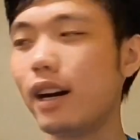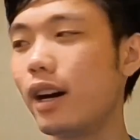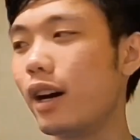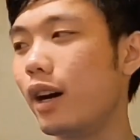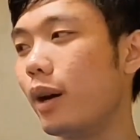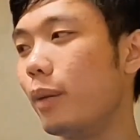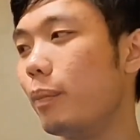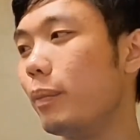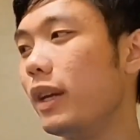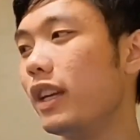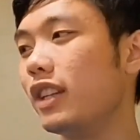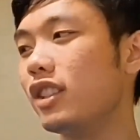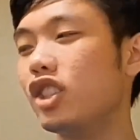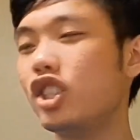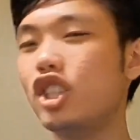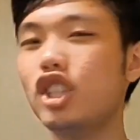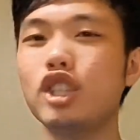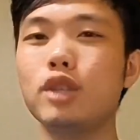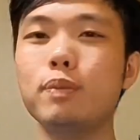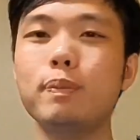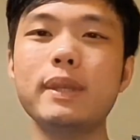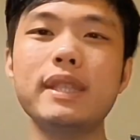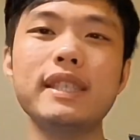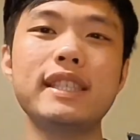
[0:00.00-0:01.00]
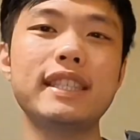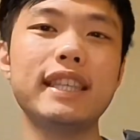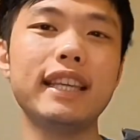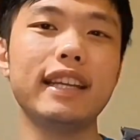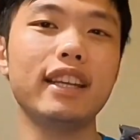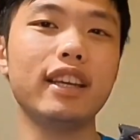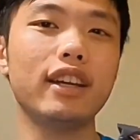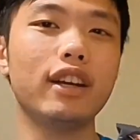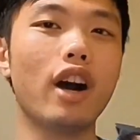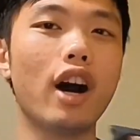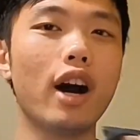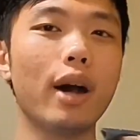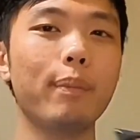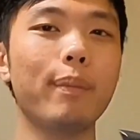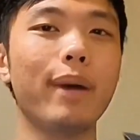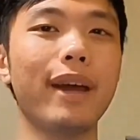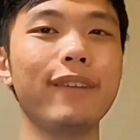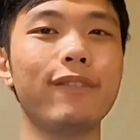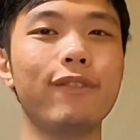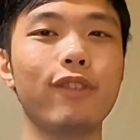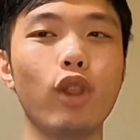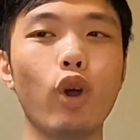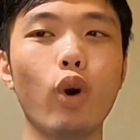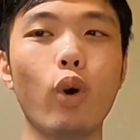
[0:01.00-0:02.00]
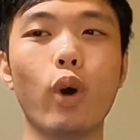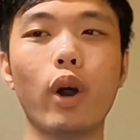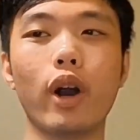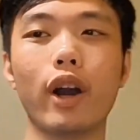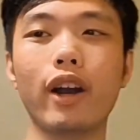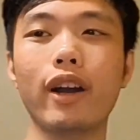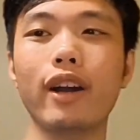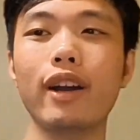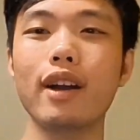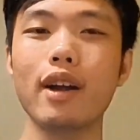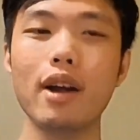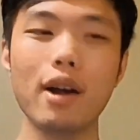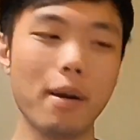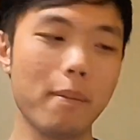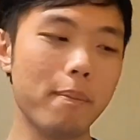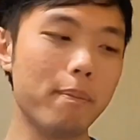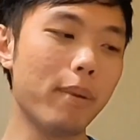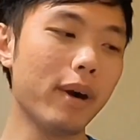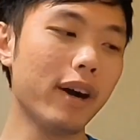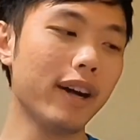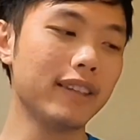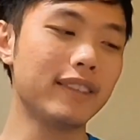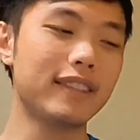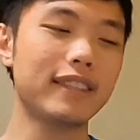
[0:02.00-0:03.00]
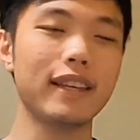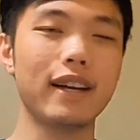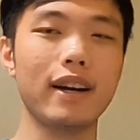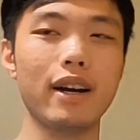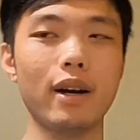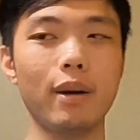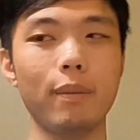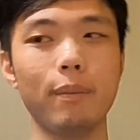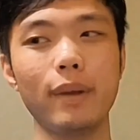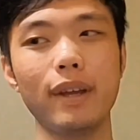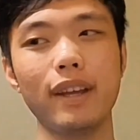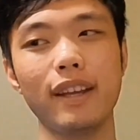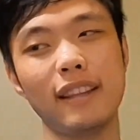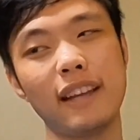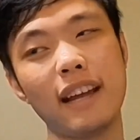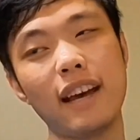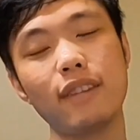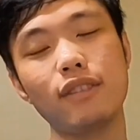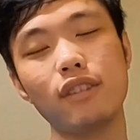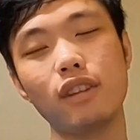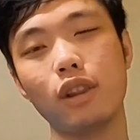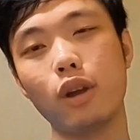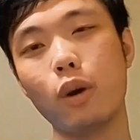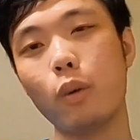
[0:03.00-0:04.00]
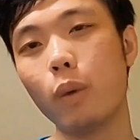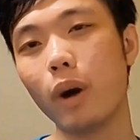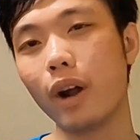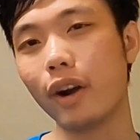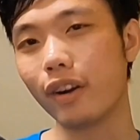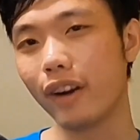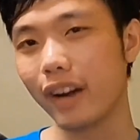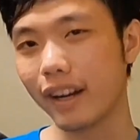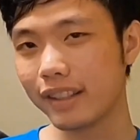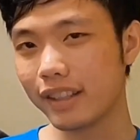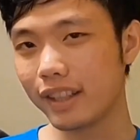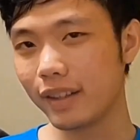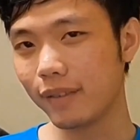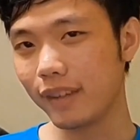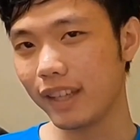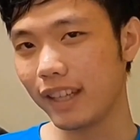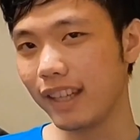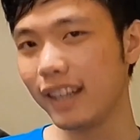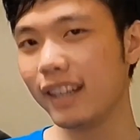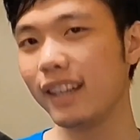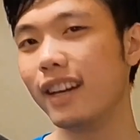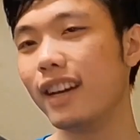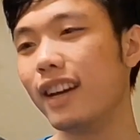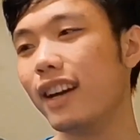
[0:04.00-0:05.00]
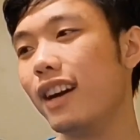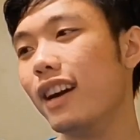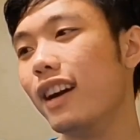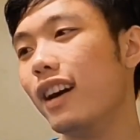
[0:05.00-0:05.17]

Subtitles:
It's just been sitting on my floor, but it has a low water activity.